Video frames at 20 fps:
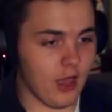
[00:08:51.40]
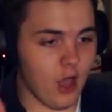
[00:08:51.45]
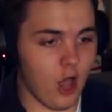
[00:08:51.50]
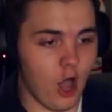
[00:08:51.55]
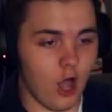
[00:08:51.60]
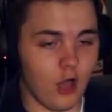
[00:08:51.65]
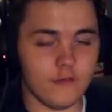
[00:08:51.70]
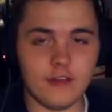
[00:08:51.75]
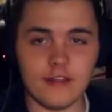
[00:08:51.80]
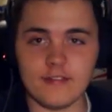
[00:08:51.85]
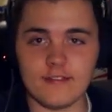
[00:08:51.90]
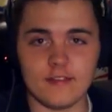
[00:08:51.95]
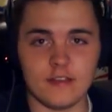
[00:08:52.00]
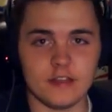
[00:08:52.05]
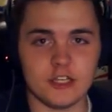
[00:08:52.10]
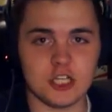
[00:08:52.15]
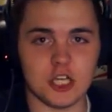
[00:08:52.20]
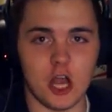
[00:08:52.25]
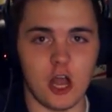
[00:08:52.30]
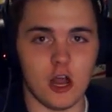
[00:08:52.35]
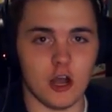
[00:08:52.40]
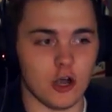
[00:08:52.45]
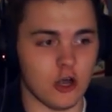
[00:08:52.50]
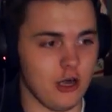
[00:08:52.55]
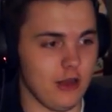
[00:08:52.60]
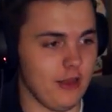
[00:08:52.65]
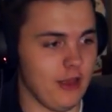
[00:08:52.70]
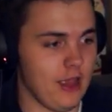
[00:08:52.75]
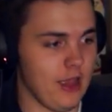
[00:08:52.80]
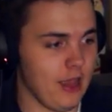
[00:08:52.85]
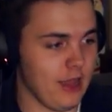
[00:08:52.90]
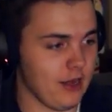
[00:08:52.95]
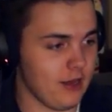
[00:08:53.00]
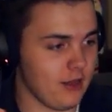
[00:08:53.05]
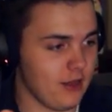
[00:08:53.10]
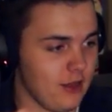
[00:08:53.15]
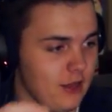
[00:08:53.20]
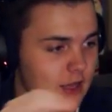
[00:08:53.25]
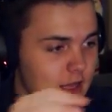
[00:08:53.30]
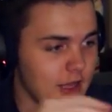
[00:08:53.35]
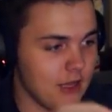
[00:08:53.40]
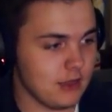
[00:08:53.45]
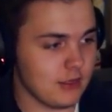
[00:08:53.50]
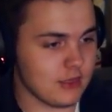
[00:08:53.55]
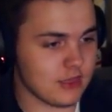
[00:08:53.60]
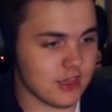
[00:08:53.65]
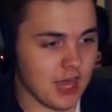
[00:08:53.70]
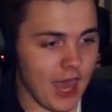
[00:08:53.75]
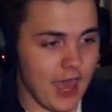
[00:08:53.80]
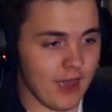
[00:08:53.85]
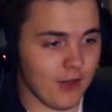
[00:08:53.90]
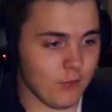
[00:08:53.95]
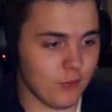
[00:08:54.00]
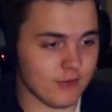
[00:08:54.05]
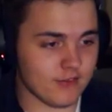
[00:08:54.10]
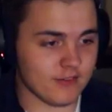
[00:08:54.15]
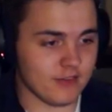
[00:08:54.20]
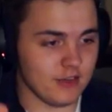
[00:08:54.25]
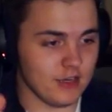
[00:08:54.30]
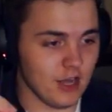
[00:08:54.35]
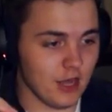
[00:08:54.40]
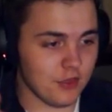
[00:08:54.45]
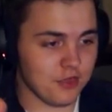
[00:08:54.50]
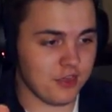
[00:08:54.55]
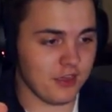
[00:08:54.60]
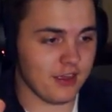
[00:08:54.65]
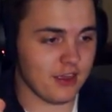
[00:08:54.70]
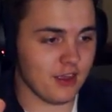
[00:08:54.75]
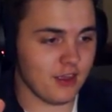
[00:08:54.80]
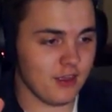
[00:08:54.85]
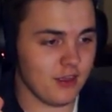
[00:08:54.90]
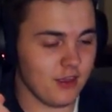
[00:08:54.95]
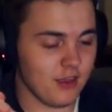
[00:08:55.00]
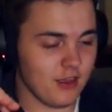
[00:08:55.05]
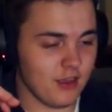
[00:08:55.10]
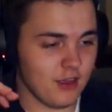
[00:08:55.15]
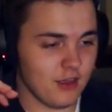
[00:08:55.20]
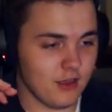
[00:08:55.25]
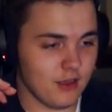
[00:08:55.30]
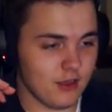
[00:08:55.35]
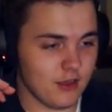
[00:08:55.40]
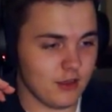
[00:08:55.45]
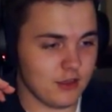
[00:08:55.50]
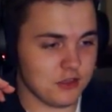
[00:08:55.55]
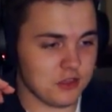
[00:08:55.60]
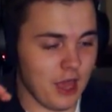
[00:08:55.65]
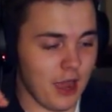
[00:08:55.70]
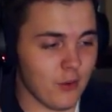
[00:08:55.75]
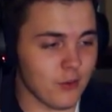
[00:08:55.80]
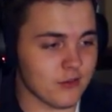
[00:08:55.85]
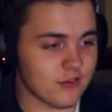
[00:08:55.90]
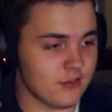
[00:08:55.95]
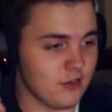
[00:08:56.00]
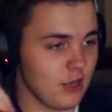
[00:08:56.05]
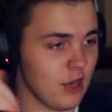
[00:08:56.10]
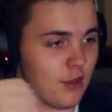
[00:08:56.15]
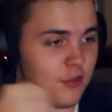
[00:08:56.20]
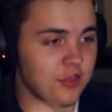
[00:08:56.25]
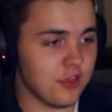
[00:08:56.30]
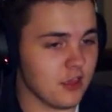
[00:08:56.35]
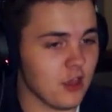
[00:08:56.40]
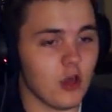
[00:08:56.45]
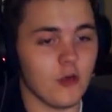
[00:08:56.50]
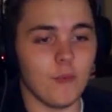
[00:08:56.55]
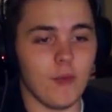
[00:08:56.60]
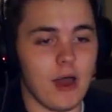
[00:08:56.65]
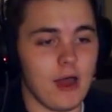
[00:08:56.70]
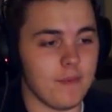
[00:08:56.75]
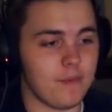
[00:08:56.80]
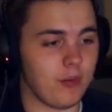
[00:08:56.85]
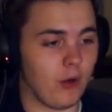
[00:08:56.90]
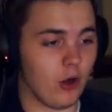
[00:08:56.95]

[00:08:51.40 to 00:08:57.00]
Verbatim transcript: I obviously shot her in the head. That was nothing. That was nothing on my